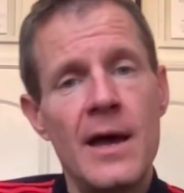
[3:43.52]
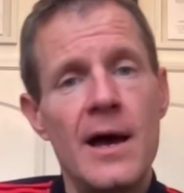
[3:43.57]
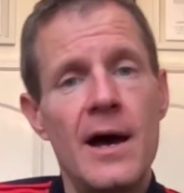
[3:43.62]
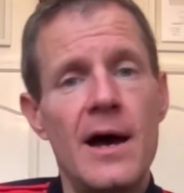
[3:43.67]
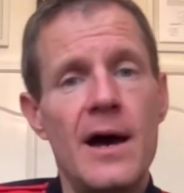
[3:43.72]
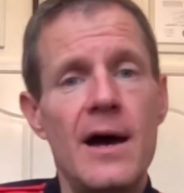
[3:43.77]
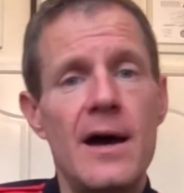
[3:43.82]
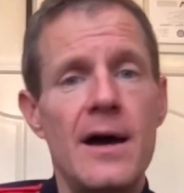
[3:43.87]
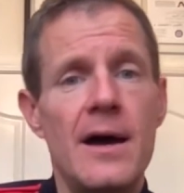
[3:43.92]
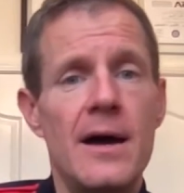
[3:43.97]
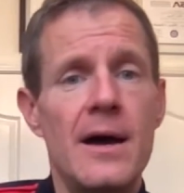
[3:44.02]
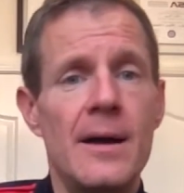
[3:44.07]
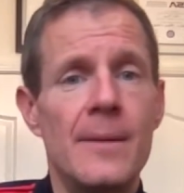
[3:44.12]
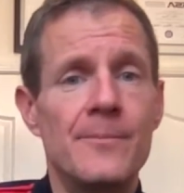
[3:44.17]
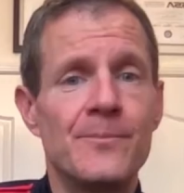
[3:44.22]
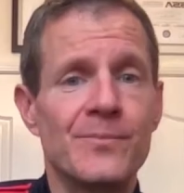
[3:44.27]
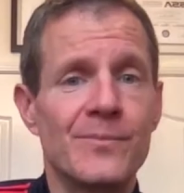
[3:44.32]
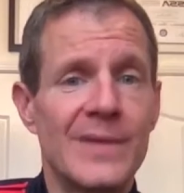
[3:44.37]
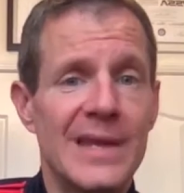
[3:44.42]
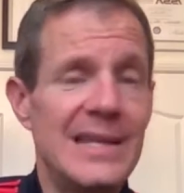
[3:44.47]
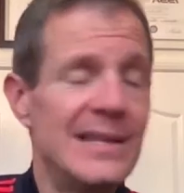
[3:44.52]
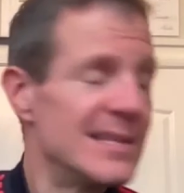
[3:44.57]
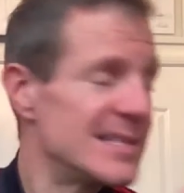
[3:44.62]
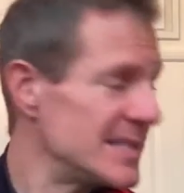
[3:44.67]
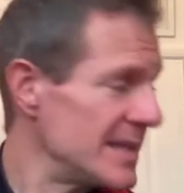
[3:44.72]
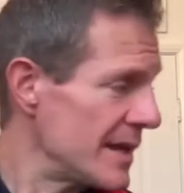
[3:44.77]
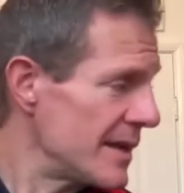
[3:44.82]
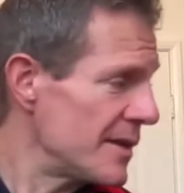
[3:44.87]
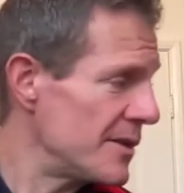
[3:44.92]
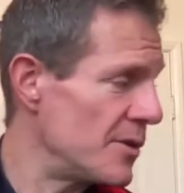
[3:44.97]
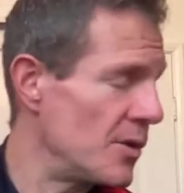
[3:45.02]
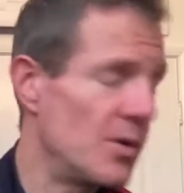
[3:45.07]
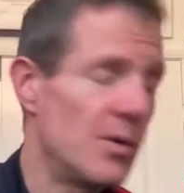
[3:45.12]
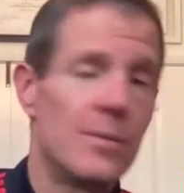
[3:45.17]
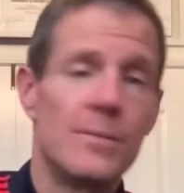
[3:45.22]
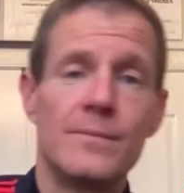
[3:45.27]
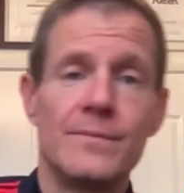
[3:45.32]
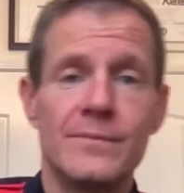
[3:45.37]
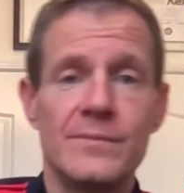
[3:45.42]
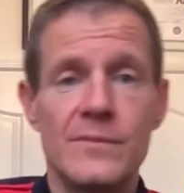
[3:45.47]
In the scenario
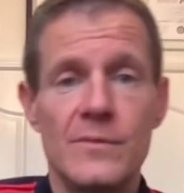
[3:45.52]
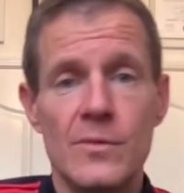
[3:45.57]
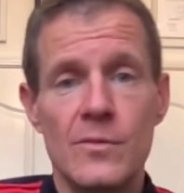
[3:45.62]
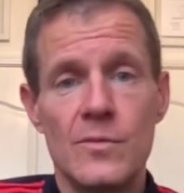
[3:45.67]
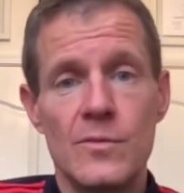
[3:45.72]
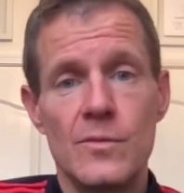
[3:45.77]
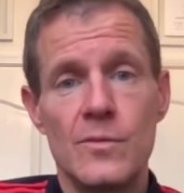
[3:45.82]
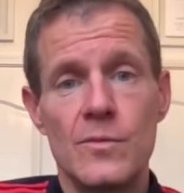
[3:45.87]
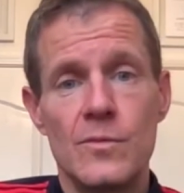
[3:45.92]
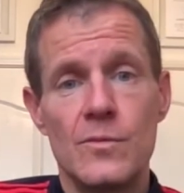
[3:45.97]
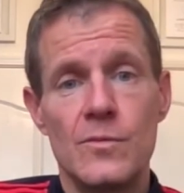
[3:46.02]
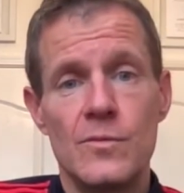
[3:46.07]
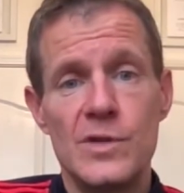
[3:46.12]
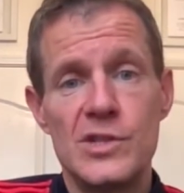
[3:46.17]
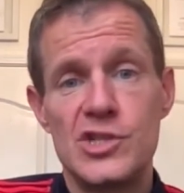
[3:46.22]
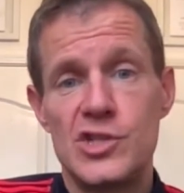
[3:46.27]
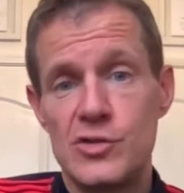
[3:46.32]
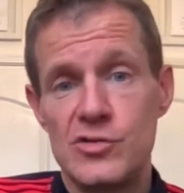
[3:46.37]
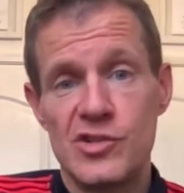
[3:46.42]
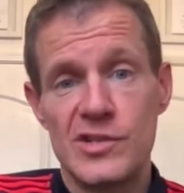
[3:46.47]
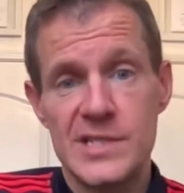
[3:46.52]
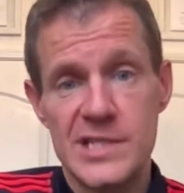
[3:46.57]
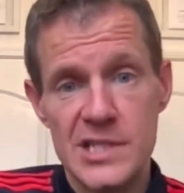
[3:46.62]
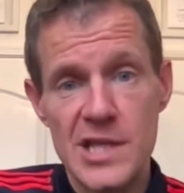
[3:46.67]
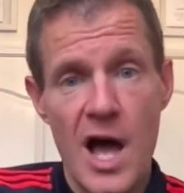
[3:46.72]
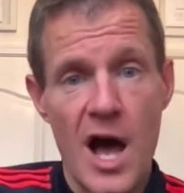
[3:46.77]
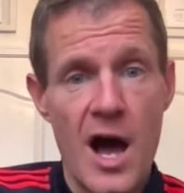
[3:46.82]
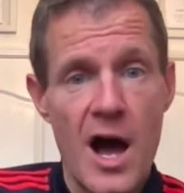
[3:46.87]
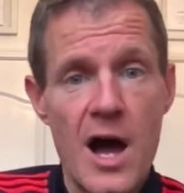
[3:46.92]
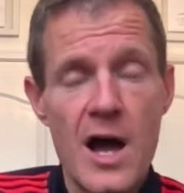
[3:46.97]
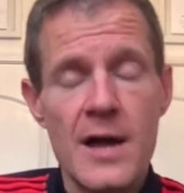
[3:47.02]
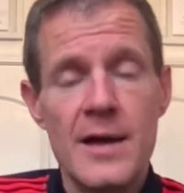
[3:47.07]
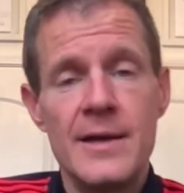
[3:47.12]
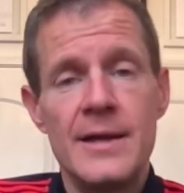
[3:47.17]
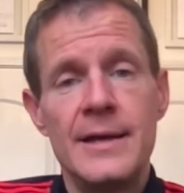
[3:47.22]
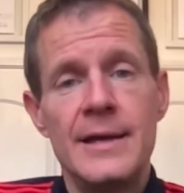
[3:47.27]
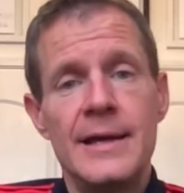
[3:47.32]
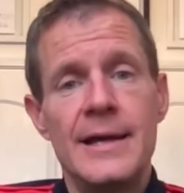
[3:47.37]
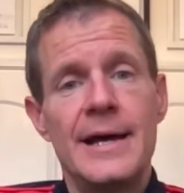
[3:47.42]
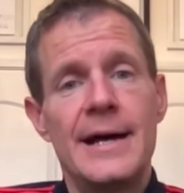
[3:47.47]
which you just saw,
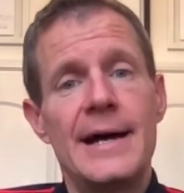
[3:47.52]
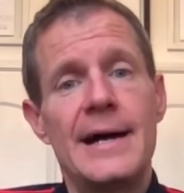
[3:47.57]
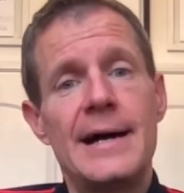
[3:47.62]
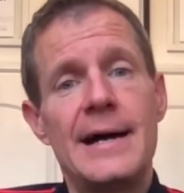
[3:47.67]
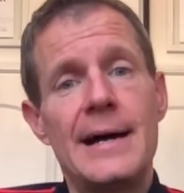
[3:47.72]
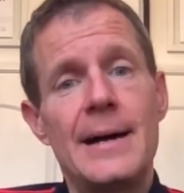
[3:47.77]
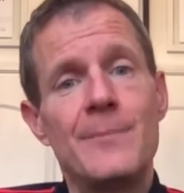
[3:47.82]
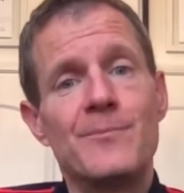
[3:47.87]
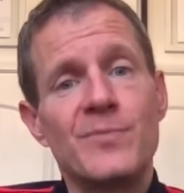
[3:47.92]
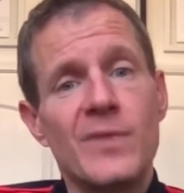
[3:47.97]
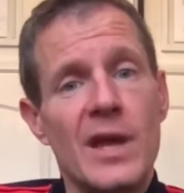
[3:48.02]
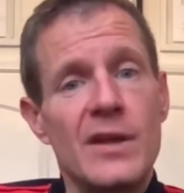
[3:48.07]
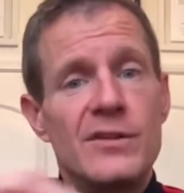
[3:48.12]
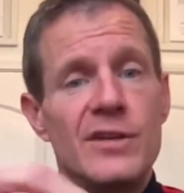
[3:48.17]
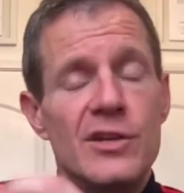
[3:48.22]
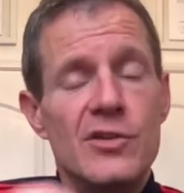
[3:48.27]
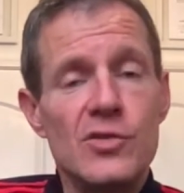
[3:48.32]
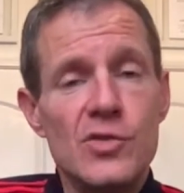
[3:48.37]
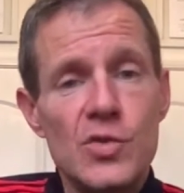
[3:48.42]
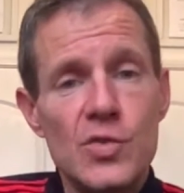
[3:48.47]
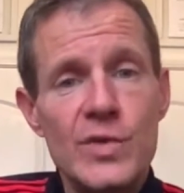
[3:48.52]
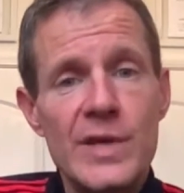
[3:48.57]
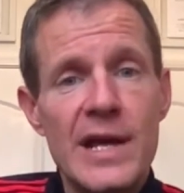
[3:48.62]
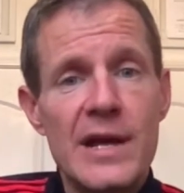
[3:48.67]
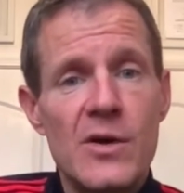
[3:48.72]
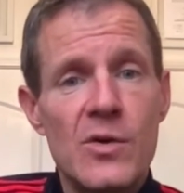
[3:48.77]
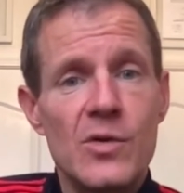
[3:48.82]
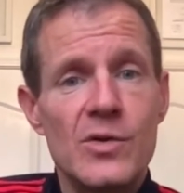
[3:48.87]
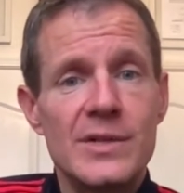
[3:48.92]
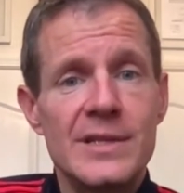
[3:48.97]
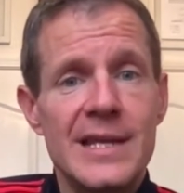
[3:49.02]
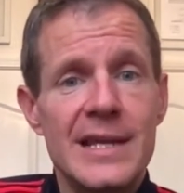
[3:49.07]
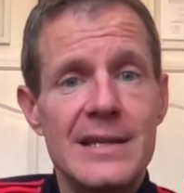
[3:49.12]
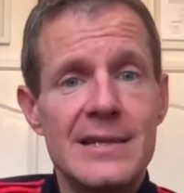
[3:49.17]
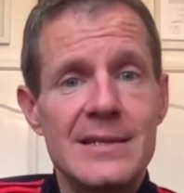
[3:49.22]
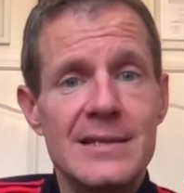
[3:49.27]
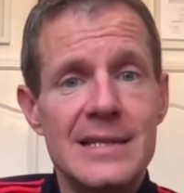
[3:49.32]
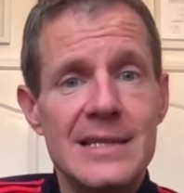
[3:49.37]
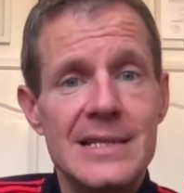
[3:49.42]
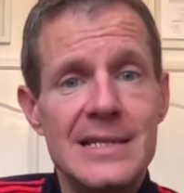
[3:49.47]
the nutrient
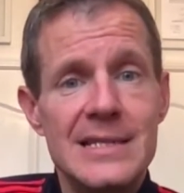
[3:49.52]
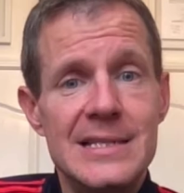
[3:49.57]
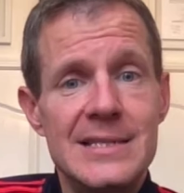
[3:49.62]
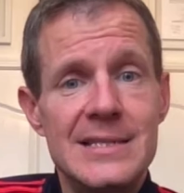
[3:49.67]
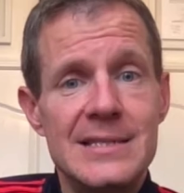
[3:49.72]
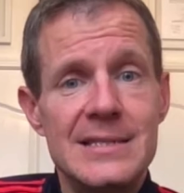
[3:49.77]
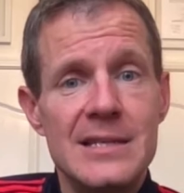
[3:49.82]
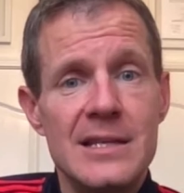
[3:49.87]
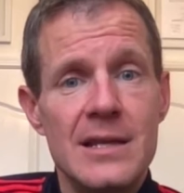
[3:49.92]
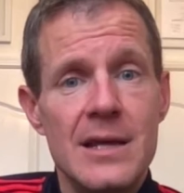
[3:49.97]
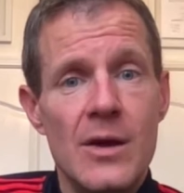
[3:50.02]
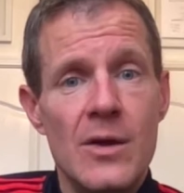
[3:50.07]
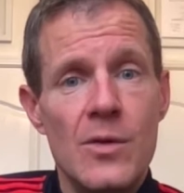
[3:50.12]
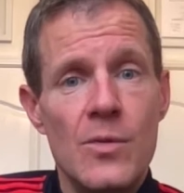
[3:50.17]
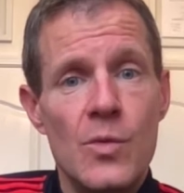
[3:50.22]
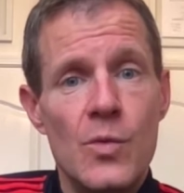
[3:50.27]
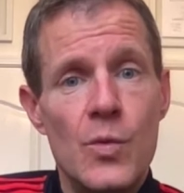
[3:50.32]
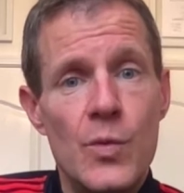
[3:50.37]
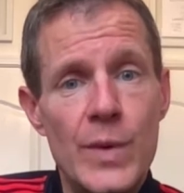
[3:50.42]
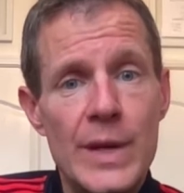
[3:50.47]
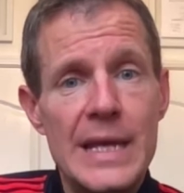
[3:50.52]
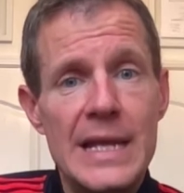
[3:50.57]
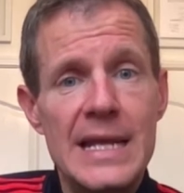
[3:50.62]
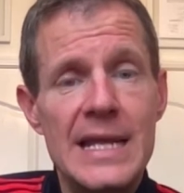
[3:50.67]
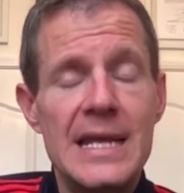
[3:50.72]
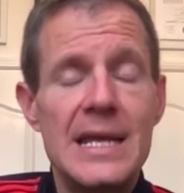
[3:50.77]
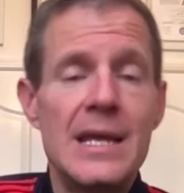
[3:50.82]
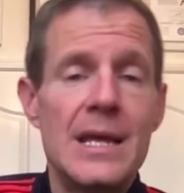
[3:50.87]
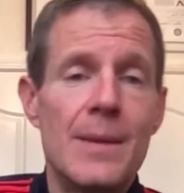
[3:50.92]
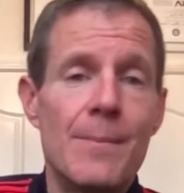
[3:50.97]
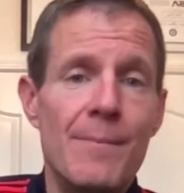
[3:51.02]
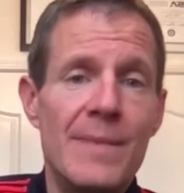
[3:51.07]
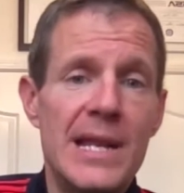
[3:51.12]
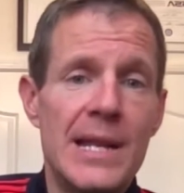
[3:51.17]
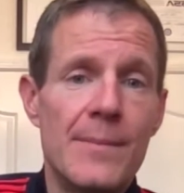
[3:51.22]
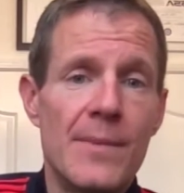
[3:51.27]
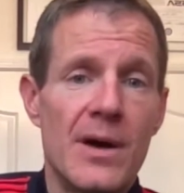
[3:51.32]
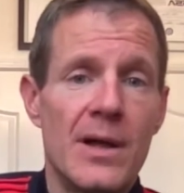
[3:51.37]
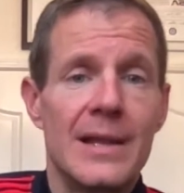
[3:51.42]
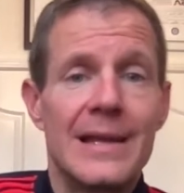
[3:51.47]
content is really
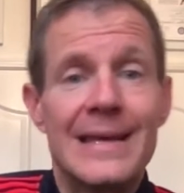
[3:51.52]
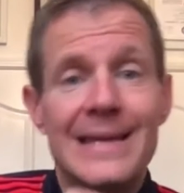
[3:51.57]
minimal.